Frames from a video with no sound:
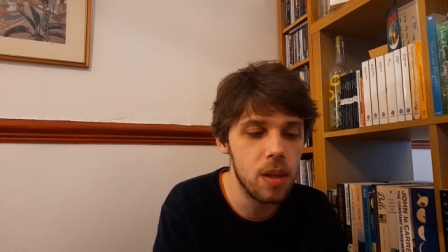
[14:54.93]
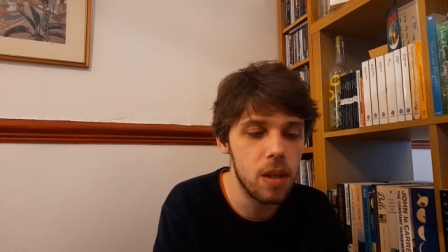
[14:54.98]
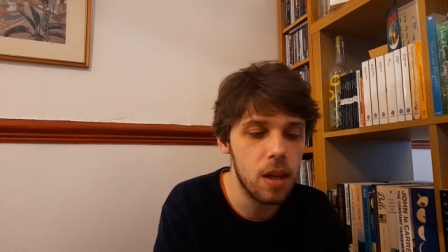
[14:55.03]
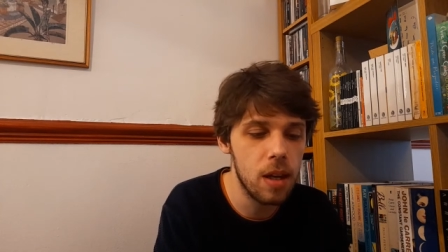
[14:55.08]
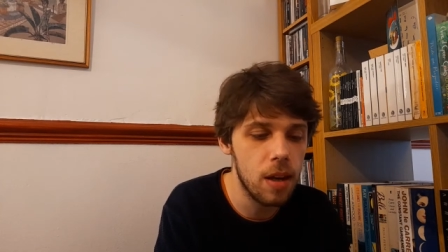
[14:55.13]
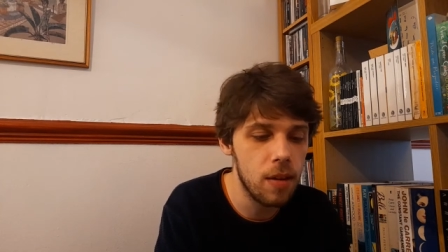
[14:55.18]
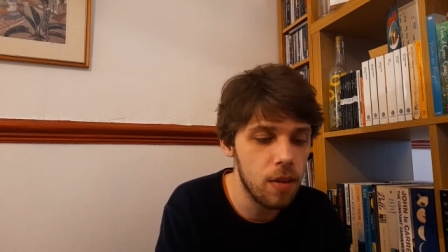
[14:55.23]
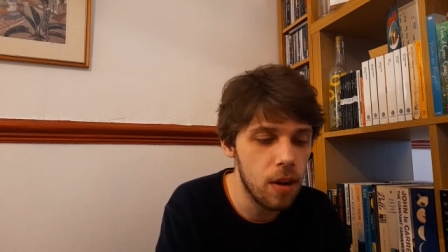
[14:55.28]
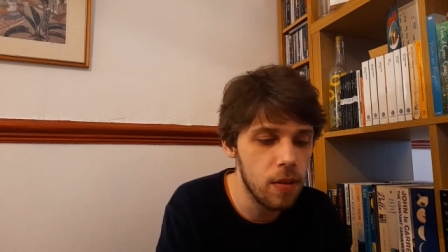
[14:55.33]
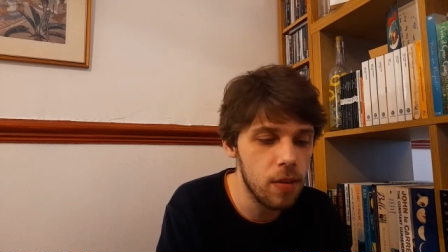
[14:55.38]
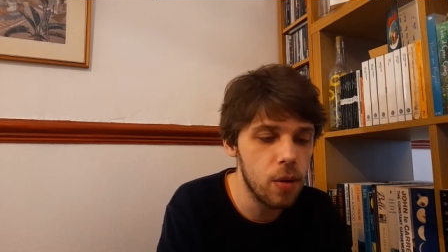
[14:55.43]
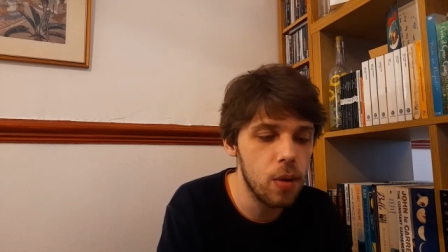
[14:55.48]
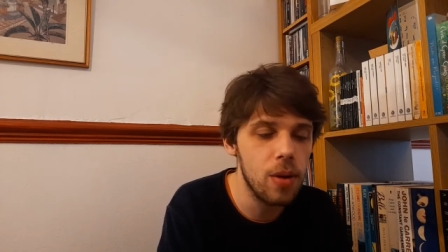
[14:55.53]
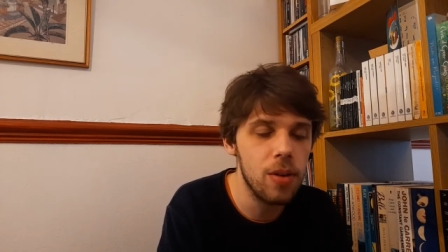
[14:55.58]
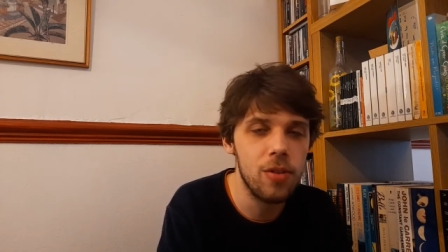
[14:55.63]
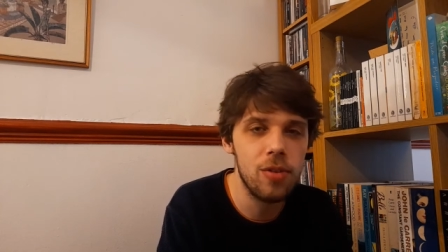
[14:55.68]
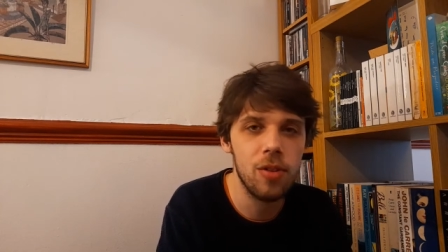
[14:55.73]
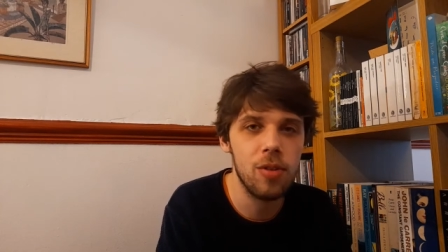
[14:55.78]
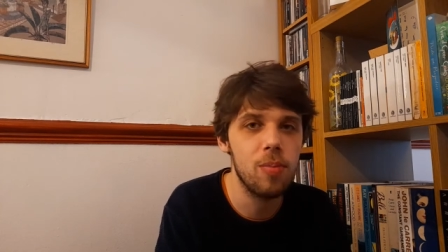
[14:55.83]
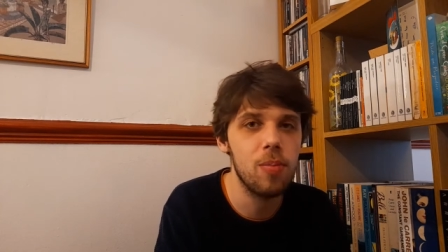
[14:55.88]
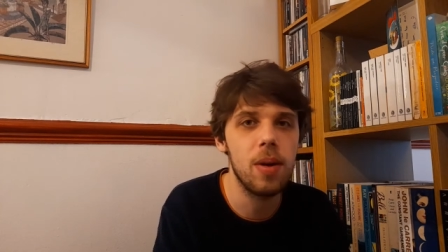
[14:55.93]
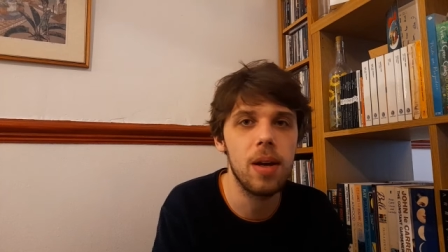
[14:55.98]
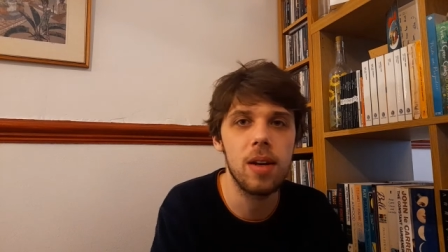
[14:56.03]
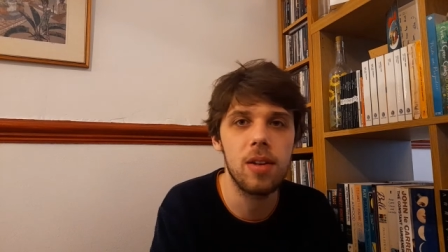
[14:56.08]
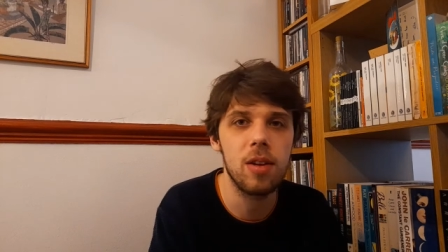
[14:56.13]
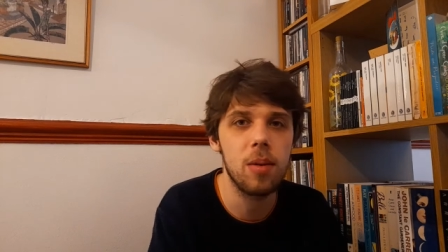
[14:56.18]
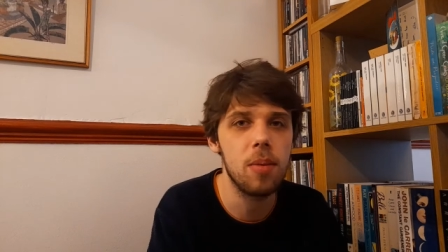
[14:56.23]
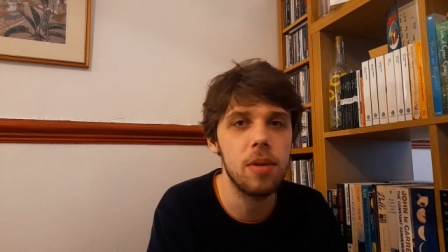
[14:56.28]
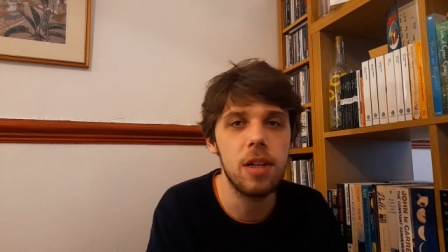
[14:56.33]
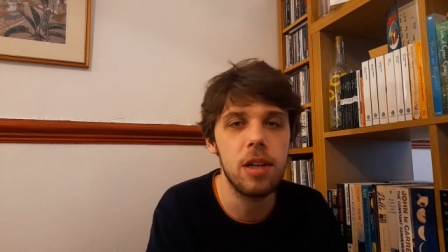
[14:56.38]
And I've always just
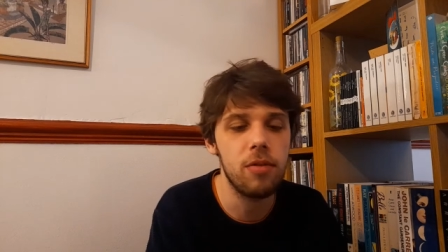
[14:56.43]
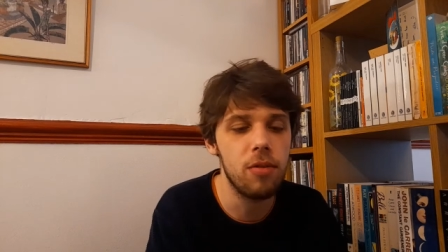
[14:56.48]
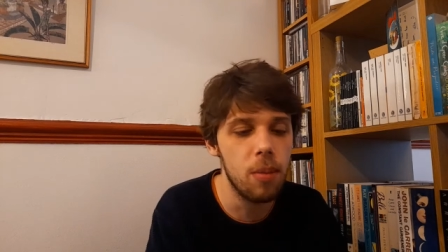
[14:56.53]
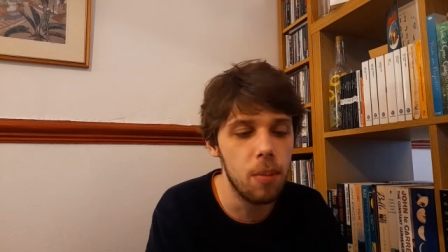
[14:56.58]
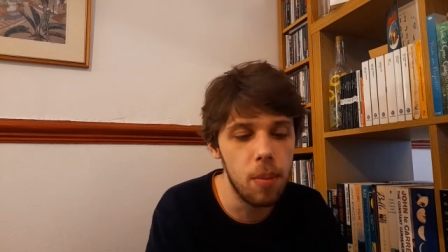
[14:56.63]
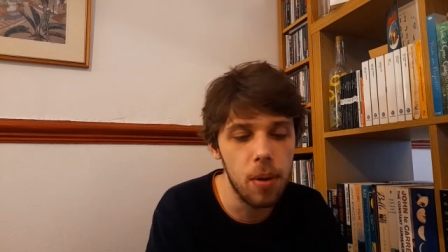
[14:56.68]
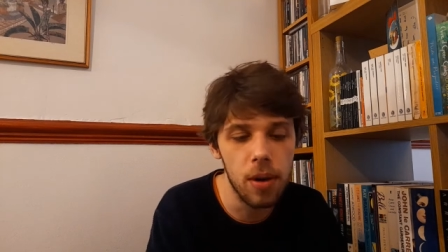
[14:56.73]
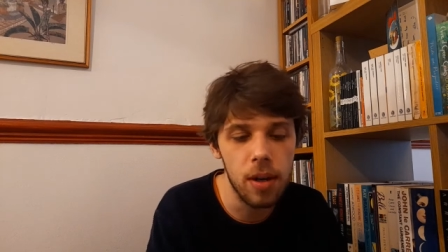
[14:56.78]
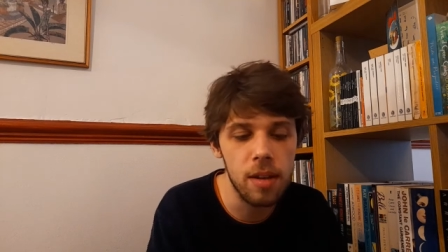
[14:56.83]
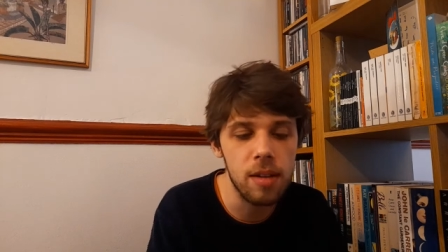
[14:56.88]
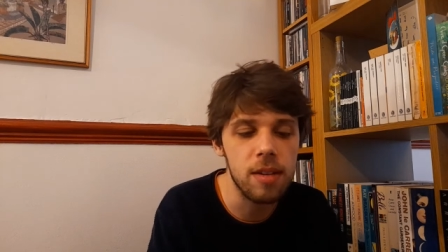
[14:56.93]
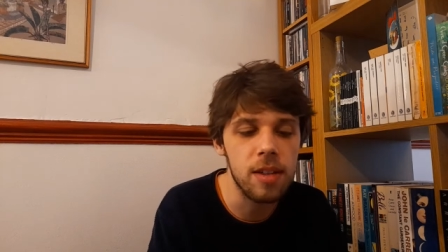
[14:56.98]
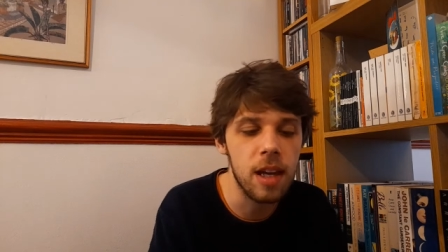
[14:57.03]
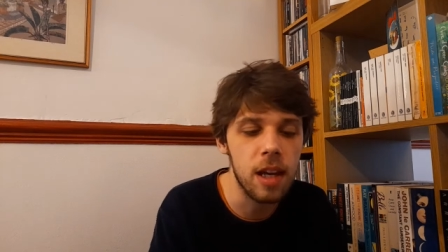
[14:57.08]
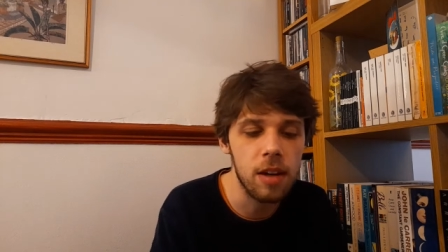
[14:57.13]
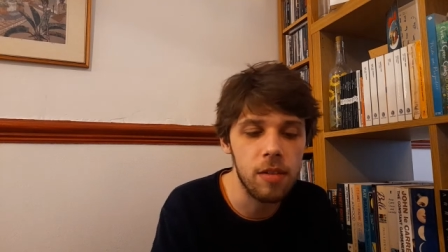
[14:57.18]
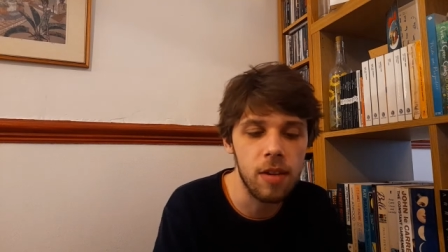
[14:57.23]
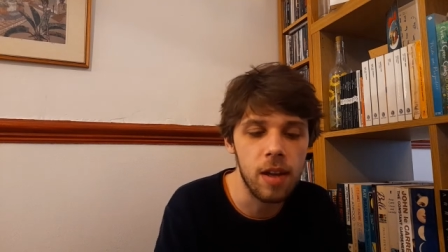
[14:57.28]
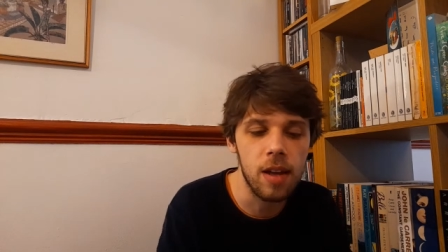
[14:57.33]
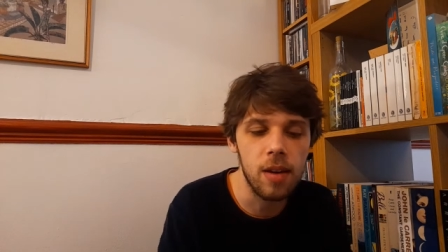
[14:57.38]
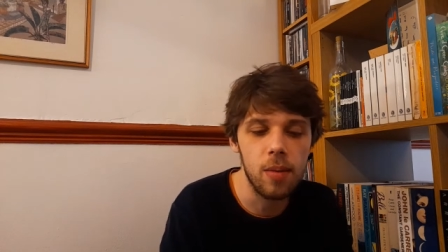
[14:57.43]
picked up a different book instead of it,